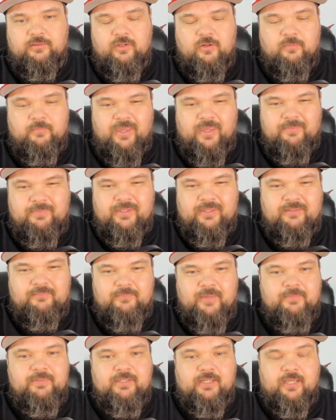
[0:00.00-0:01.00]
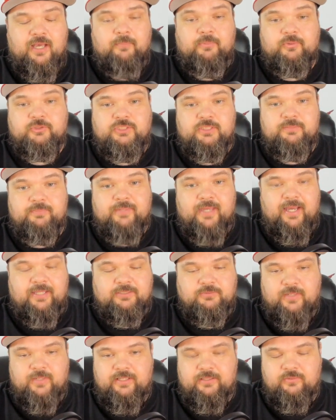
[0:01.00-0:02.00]
Maybe a couple cheap
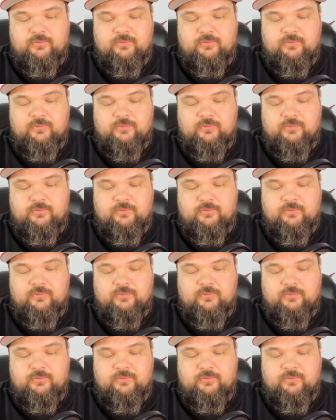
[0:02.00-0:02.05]
guys, right?